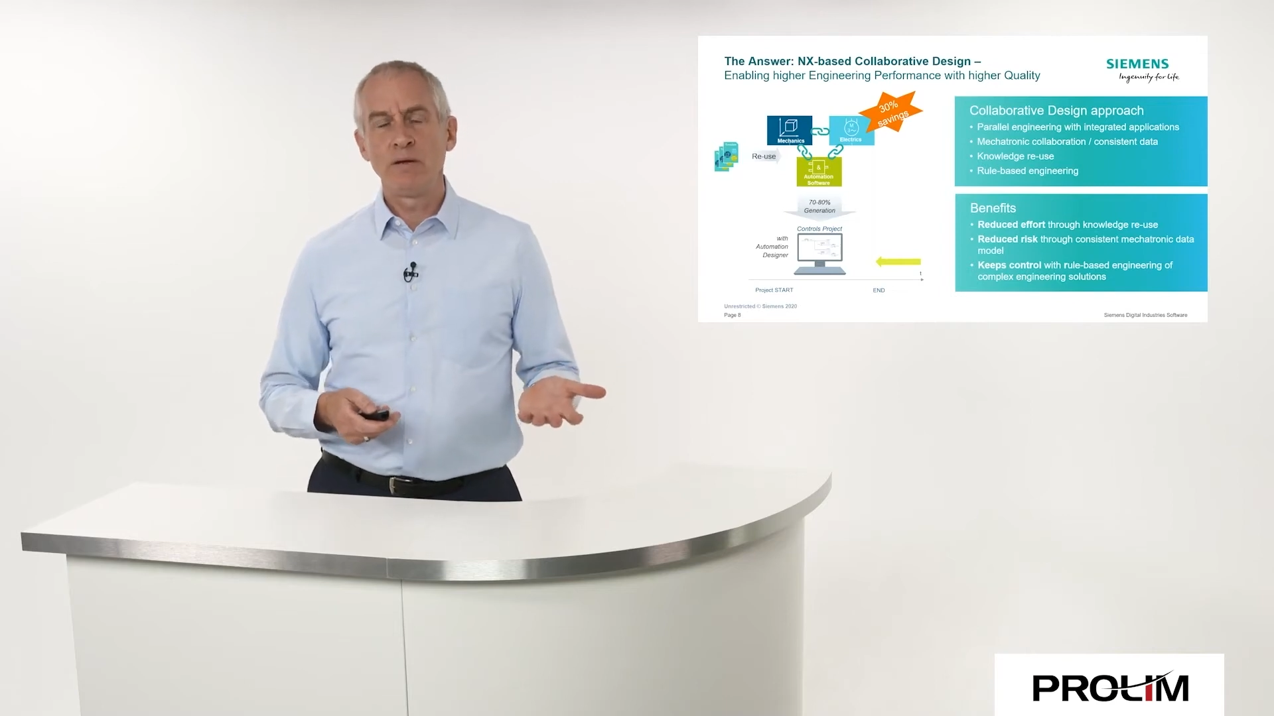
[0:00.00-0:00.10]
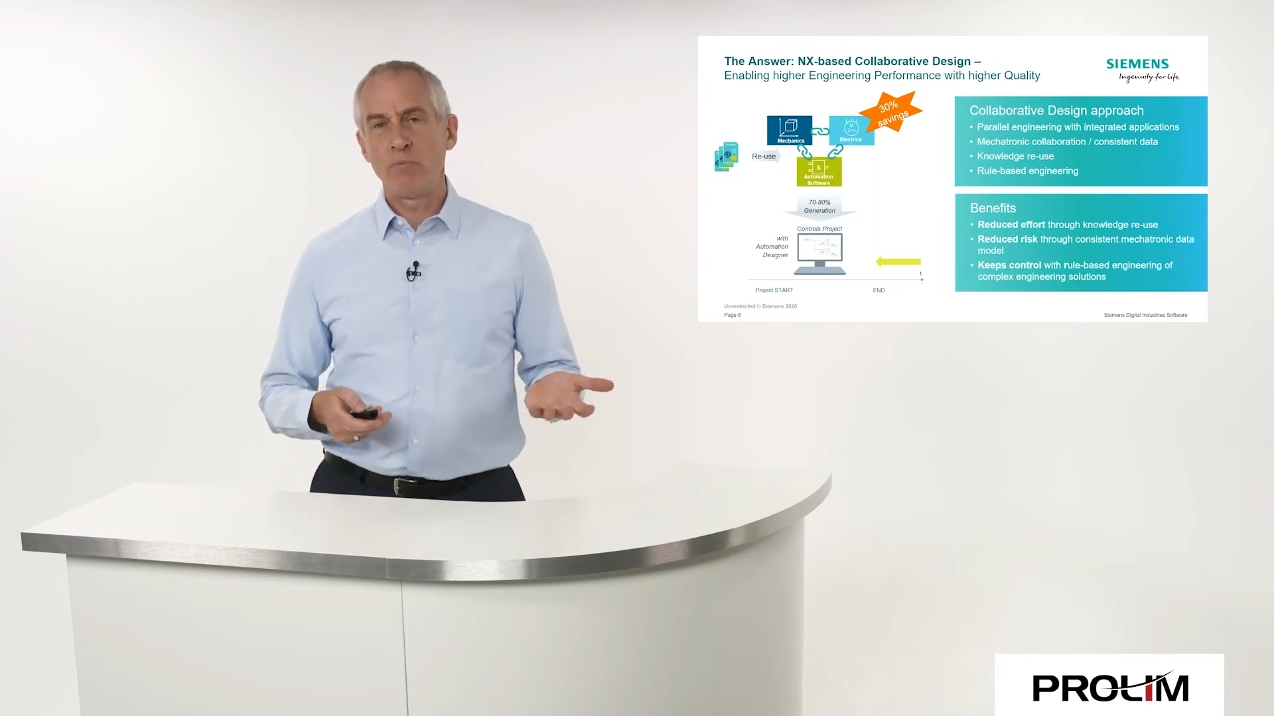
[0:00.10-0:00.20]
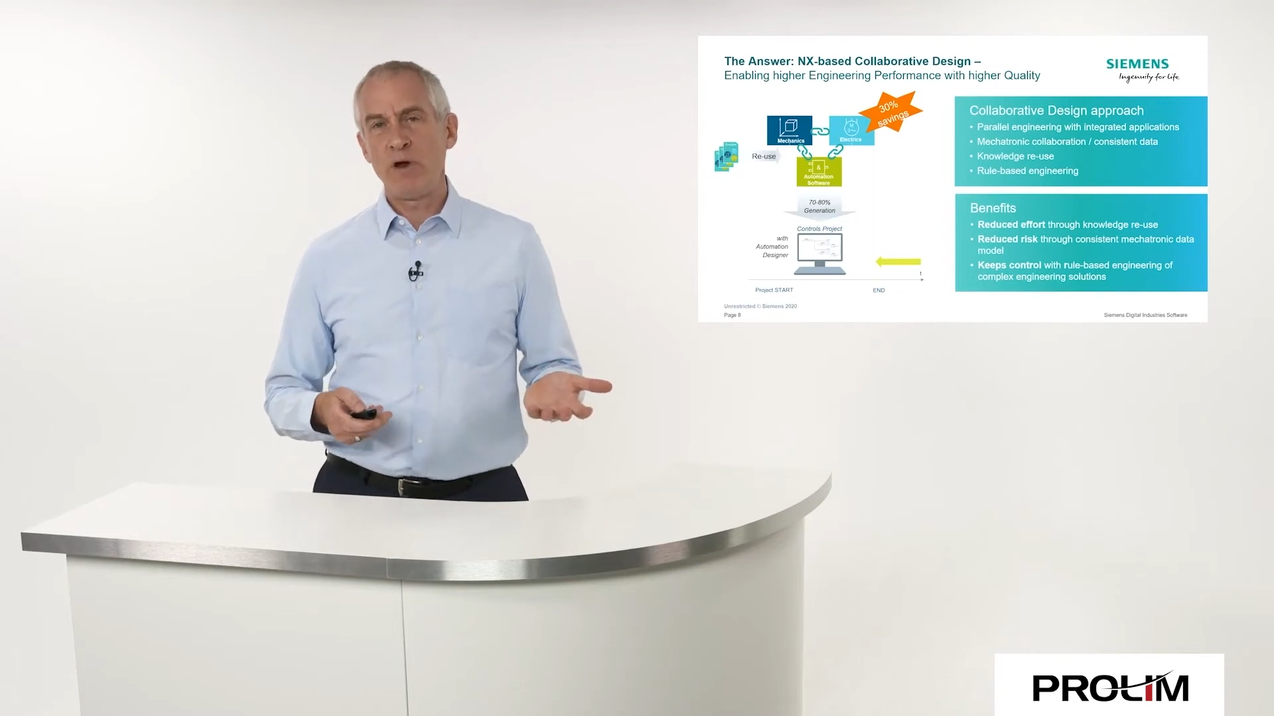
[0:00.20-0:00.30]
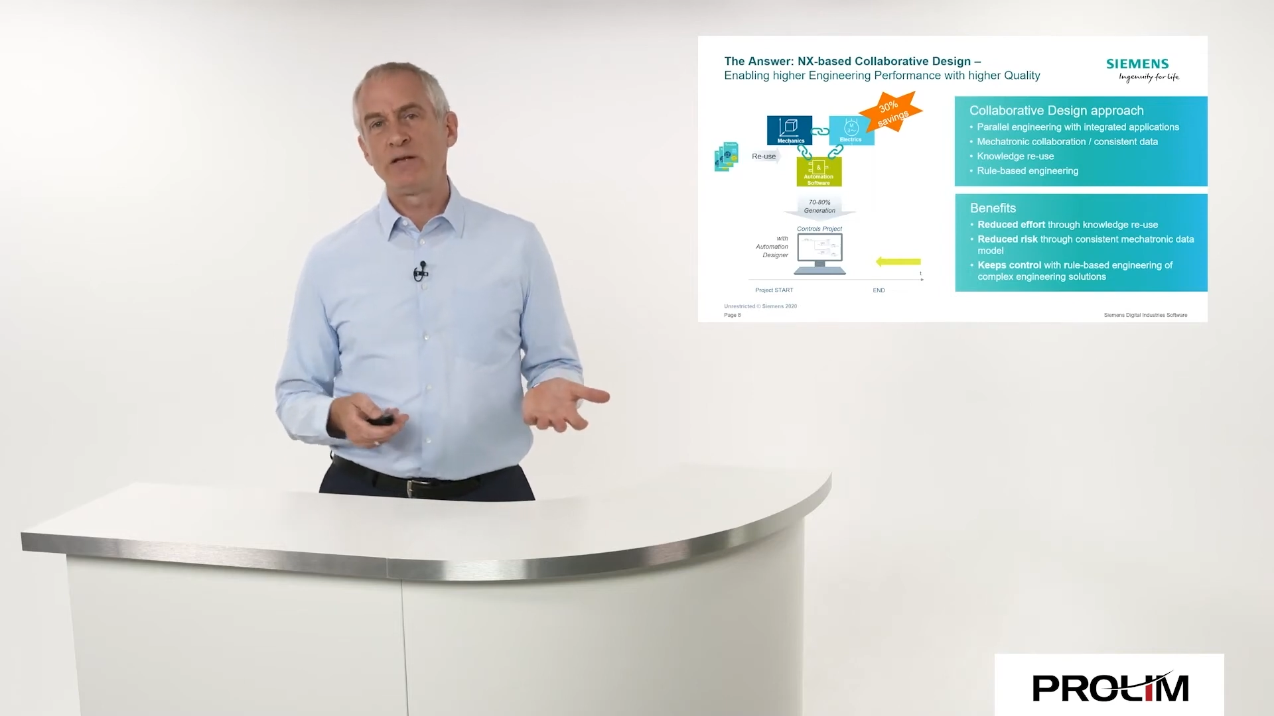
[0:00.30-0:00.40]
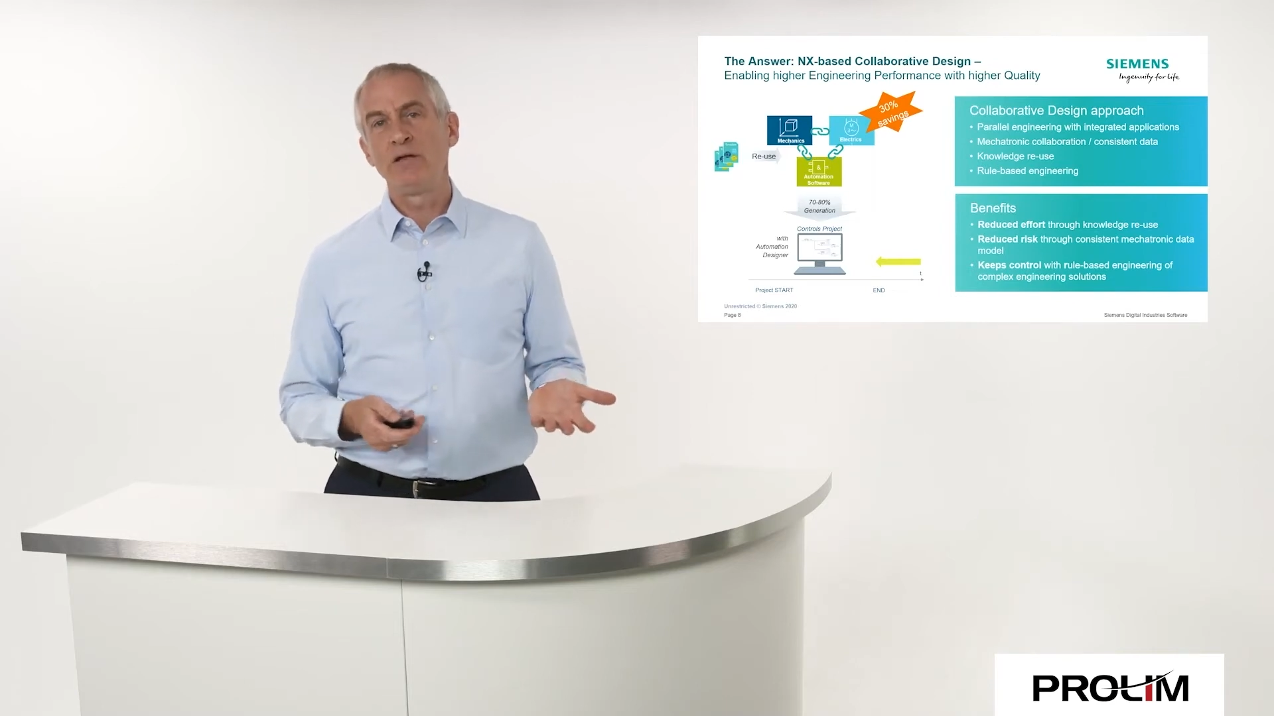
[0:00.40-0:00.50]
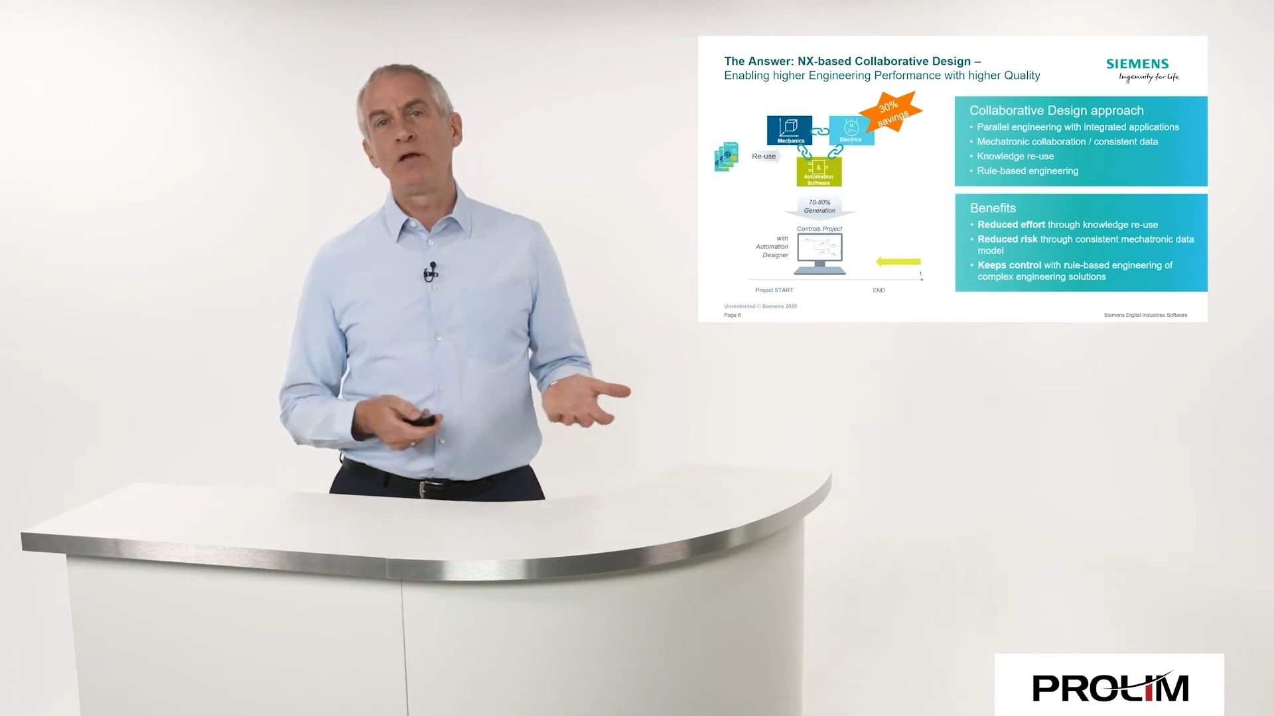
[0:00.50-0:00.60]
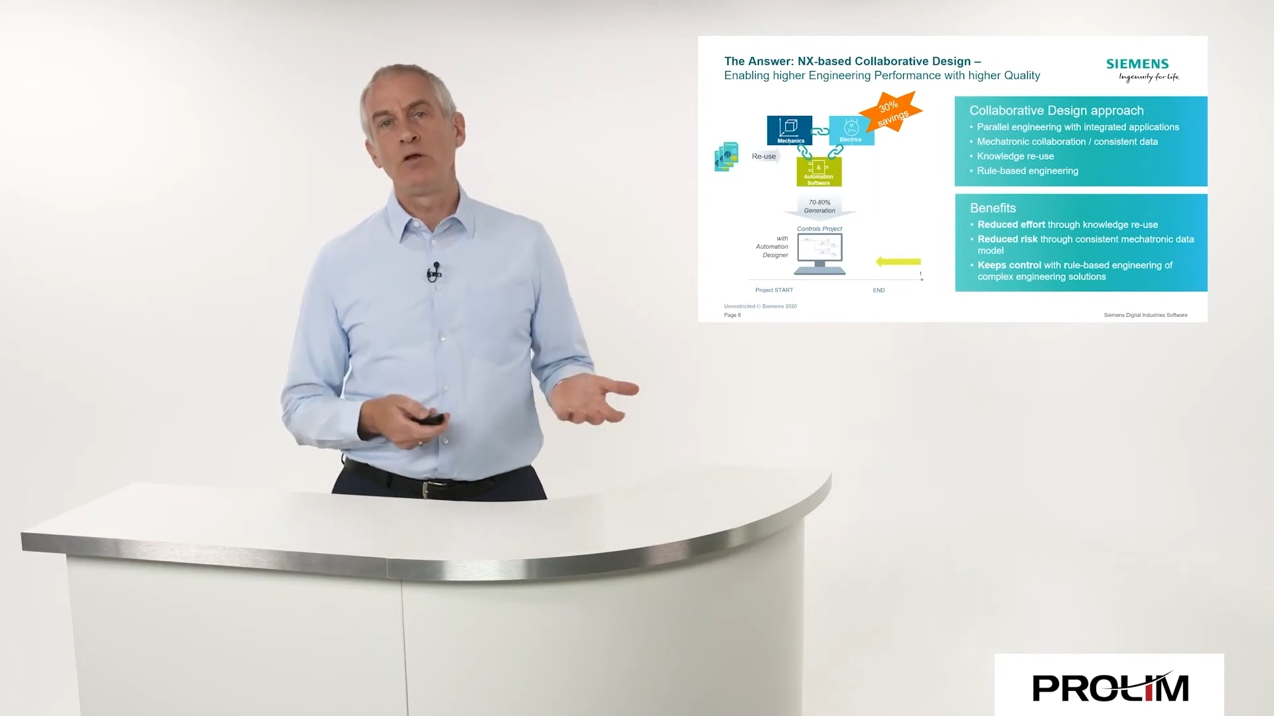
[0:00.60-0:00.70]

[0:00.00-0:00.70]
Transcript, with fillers: in practical